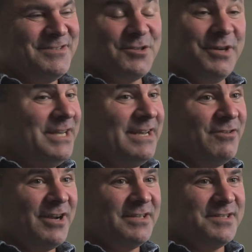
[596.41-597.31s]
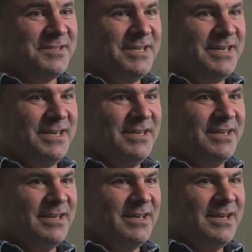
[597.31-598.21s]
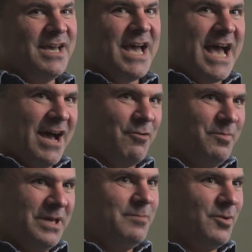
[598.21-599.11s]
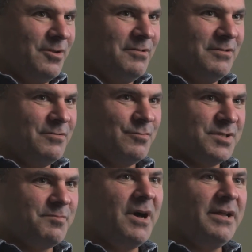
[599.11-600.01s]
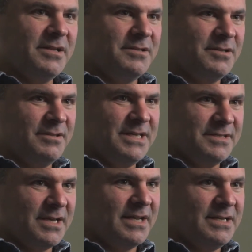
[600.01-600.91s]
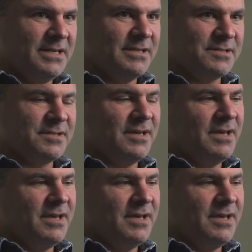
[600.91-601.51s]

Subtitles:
So he never got to see how people responded to these ideas.